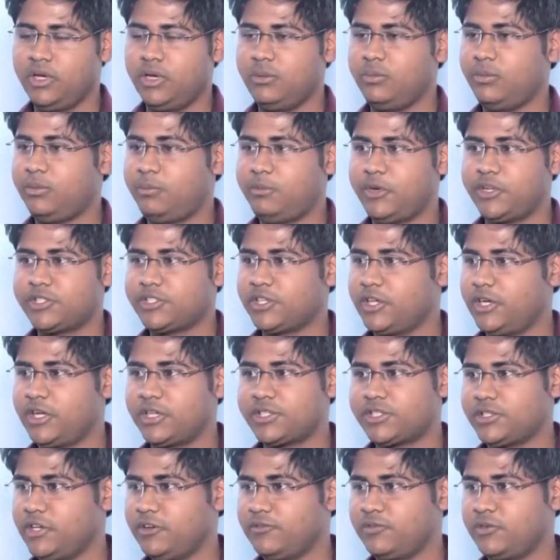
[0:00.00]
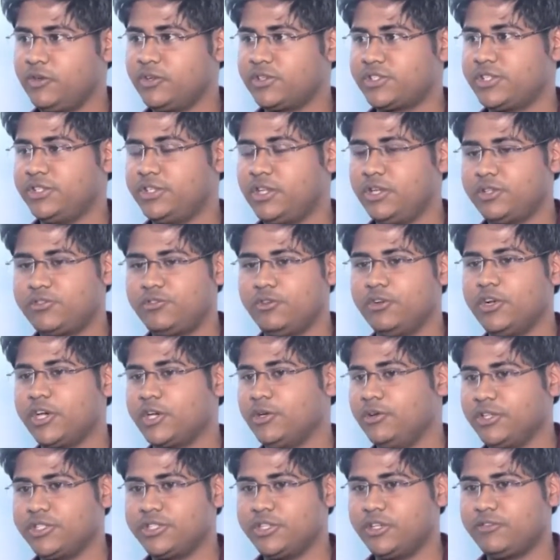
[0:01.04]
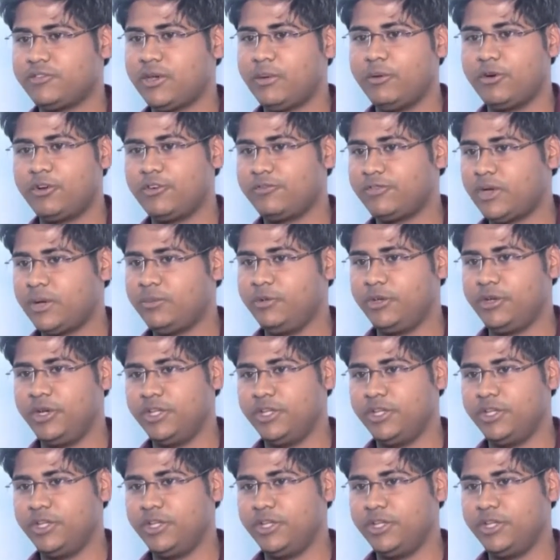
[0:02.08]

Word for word: And for puzzle is, of course, it is full accuracy. five out of five you